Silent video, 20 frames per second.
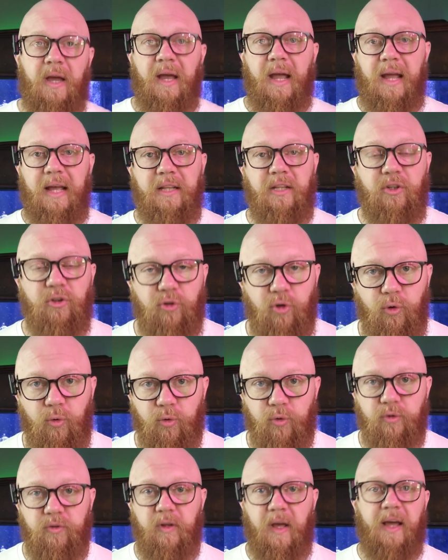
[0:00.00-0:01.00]
and the
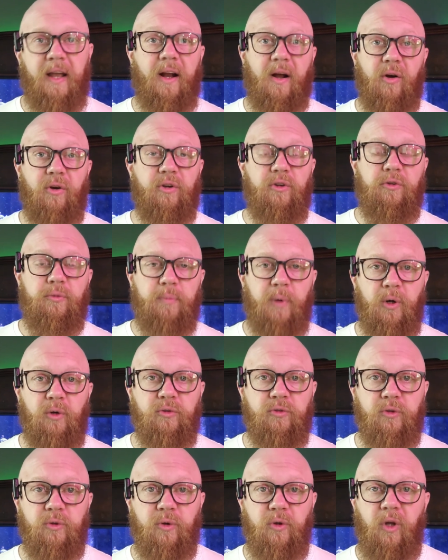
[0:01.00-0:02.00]
tools at our
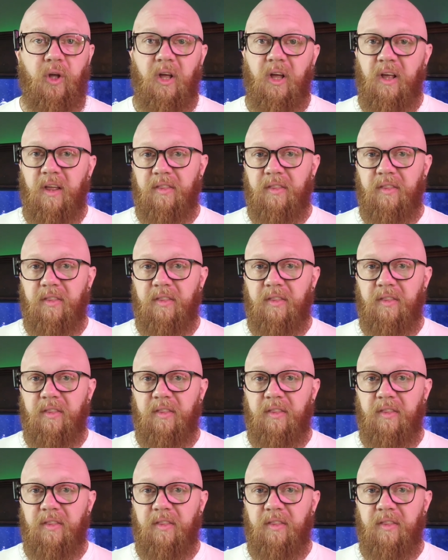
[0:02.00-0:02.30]
disposal.